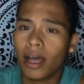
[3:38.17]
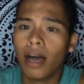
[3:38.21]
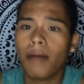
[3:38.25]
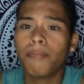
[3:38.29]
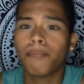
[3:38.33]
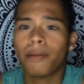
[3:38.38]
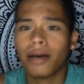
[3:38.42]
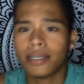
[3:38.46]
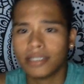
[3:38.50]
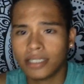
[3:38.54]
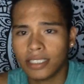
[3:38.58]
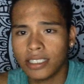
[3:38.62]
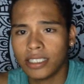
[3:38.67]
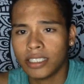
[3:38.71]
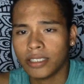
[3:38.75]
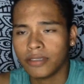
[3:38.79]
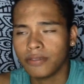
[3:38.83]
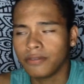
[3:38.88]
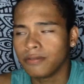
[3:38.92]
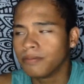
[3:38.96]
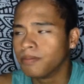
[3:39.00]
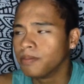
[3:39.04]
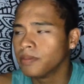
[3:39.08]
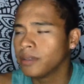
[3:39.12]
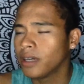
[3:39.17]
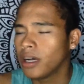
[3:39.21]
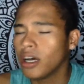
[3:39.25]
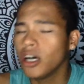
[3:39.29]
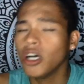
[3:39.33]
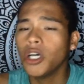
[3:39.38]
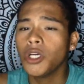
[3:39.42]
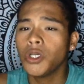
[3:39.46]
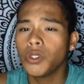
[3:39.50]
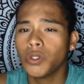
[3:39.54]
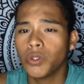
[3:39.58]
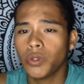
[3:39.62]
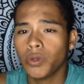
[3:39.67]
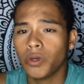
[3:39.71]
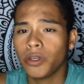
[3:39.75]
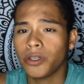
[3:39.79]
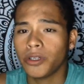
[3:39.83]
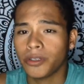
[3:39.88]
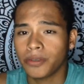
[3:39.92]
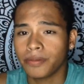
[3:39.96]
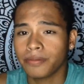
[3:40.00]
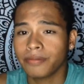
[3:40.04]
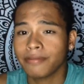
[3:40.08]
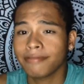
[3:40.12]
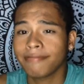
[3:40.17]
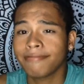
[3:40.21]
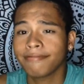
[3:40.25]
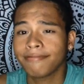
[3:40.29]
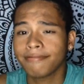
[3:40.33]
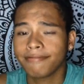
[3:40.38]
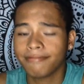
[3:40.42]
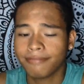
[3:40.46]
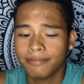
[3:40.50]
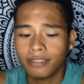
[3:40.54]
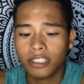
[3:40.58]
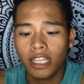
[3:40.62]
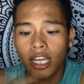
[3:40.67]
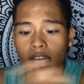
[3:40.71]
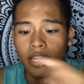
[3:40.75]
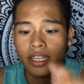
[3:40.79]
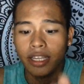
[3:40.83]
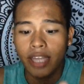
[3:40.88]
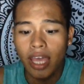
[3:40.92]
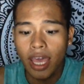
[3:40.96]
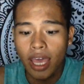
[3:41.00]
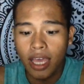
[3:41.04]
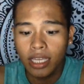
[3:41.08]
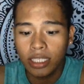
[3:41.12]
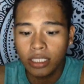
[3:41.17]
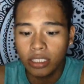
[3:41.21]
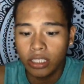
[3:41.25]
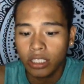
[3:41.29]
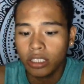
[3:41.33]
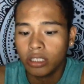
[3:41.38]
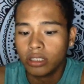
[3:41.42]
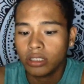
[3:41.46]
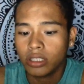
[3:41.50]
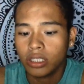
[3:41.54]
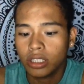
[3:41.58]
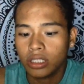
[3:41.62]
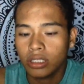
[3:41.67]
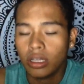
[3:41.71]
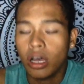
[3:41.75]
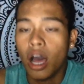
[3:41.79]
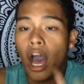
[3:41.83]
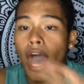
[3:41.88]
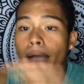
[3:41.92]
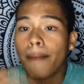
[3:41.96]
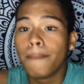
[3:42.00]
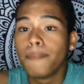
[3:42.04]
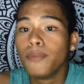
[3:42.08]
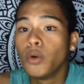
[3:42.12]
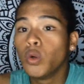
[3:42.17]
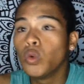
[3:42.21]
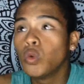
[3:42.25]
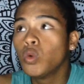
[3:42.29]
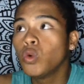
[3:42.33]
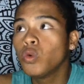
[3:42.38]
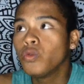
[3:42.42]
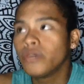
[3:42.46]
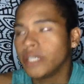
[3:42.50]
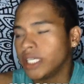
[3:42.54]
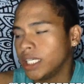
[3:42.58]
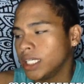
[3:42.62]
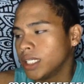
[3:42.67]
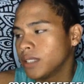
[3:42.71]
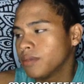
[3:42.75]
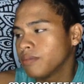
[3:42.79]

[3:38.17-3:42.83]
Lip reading: a positive. So, ayun. Next is movie.